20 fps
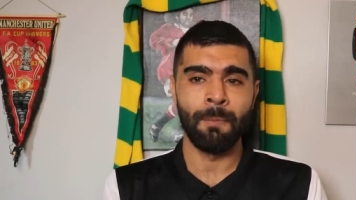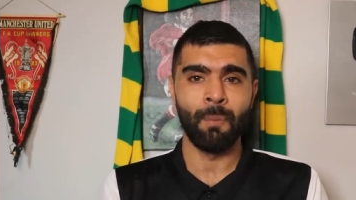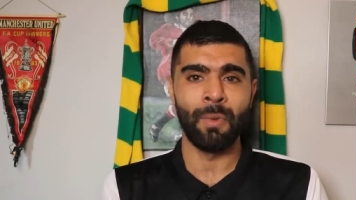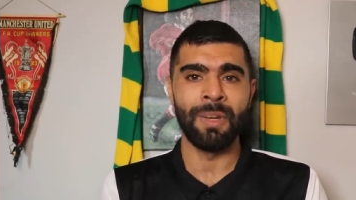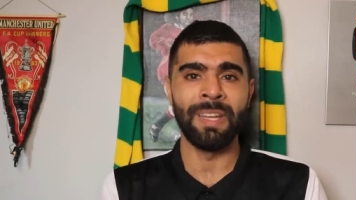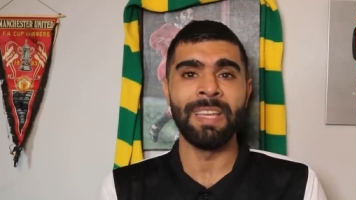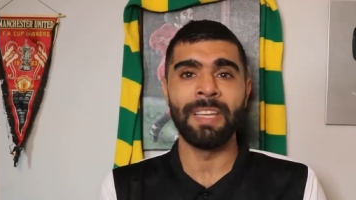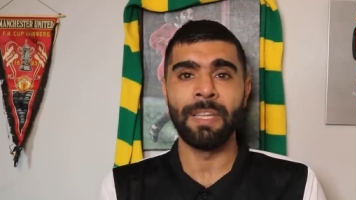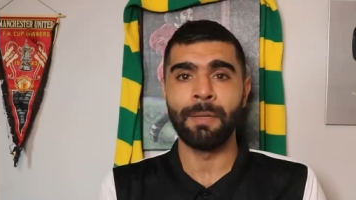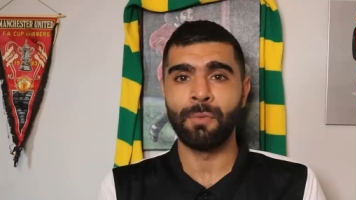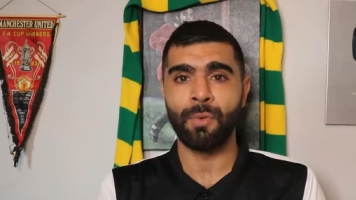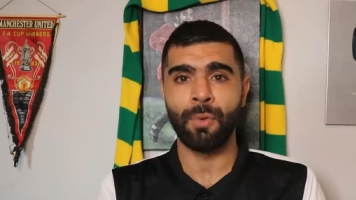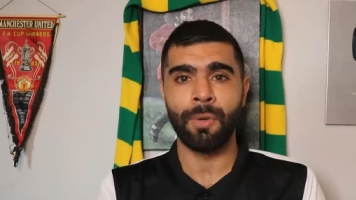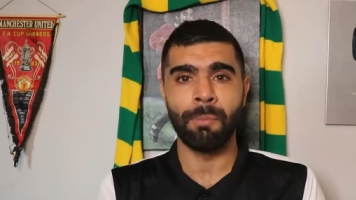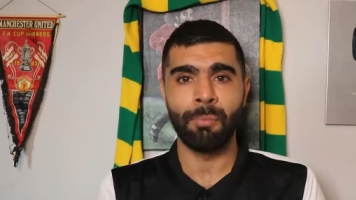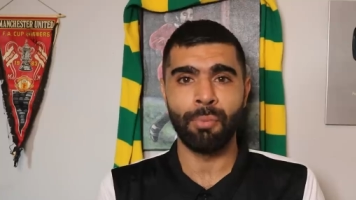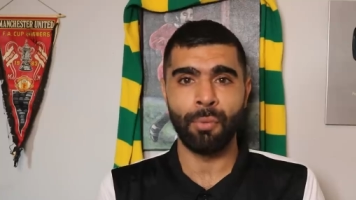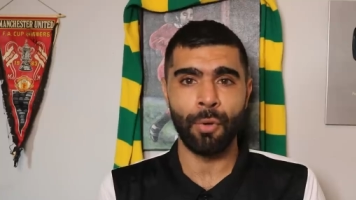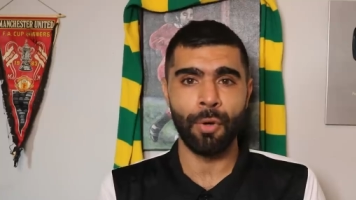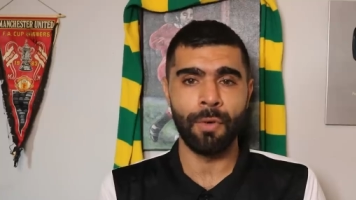We need him to
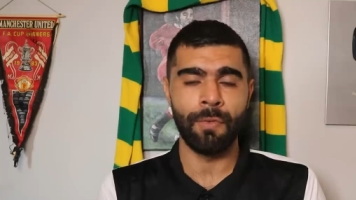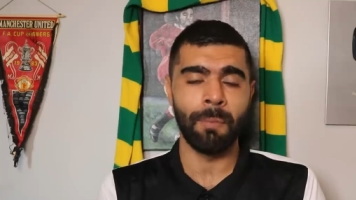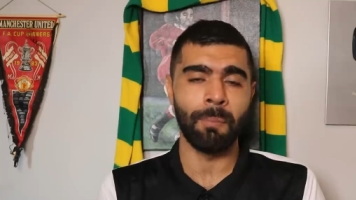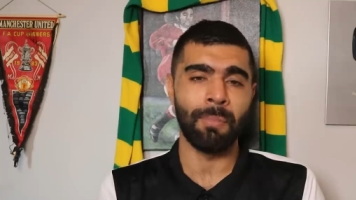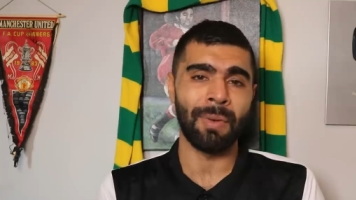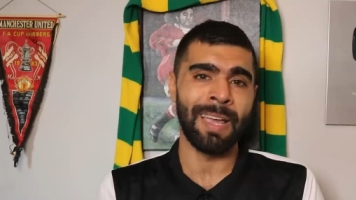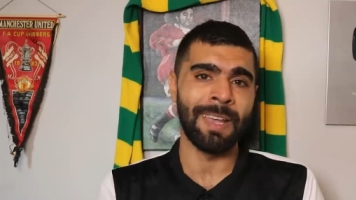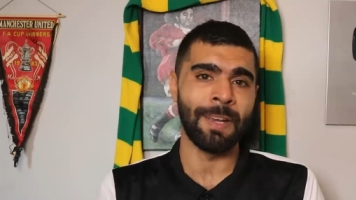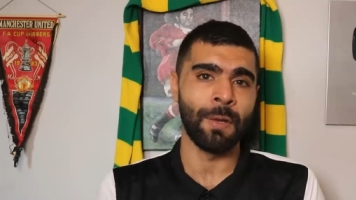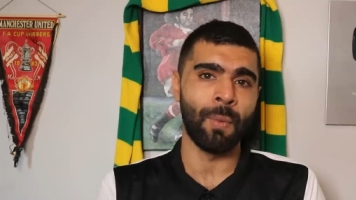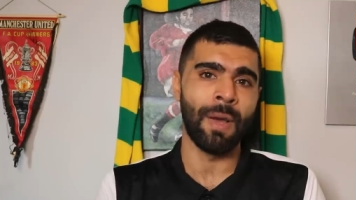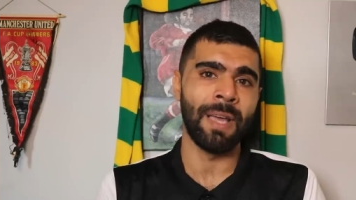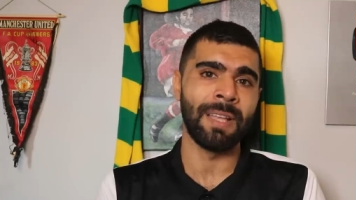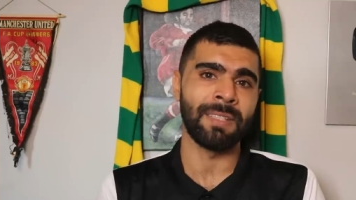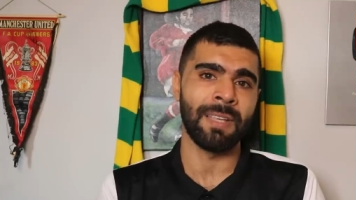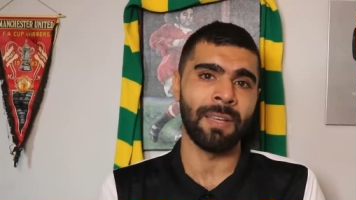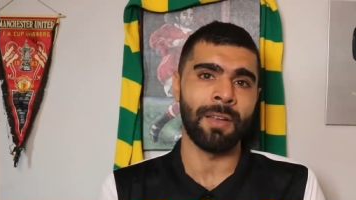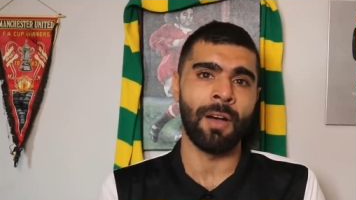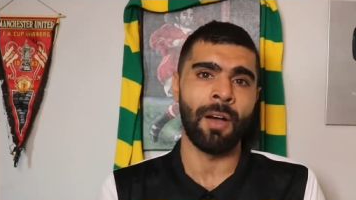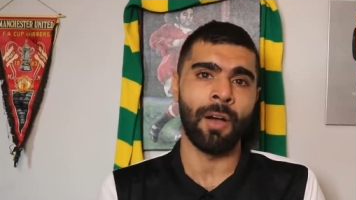improve and play the way
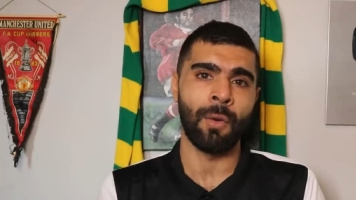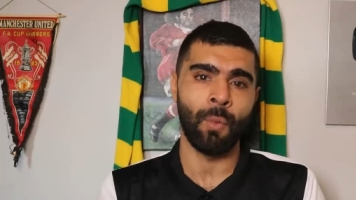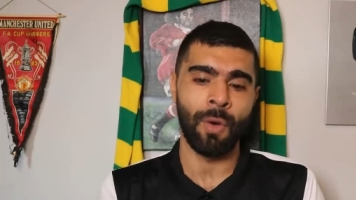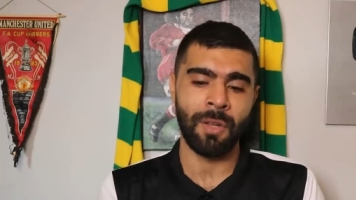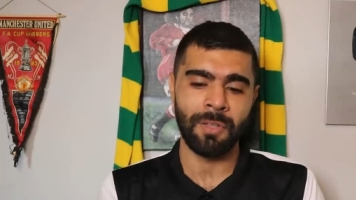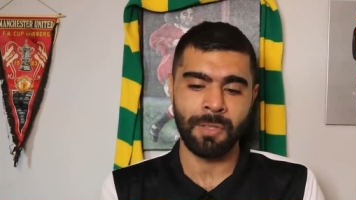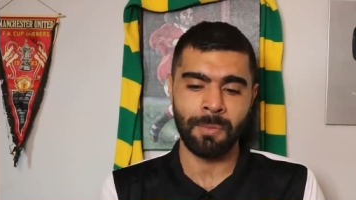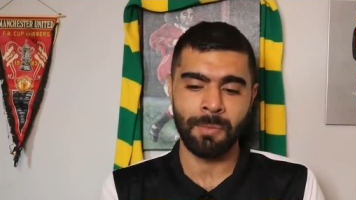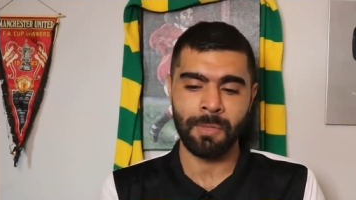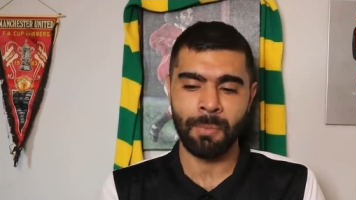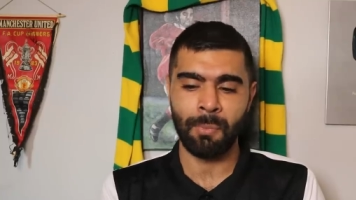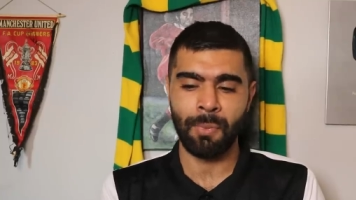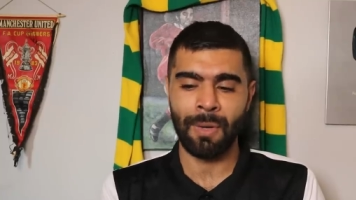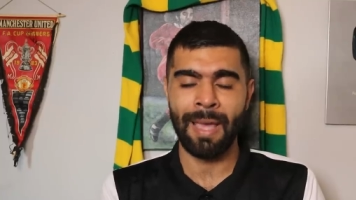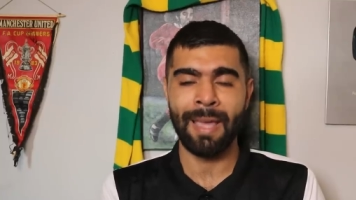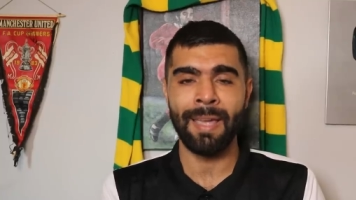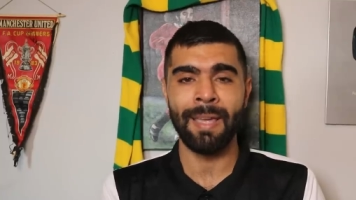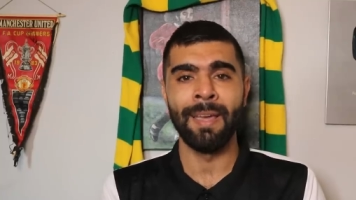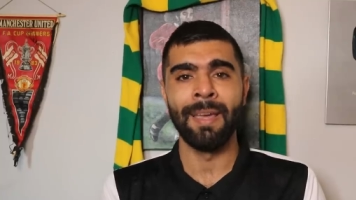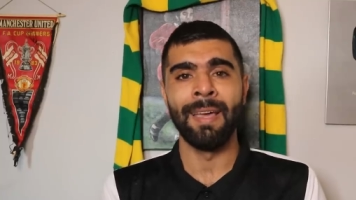Ten Hag wants him to
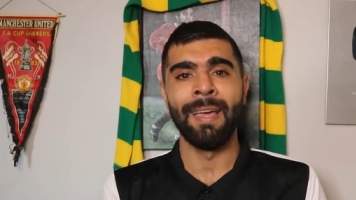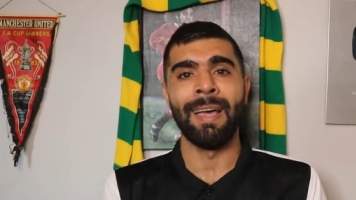play.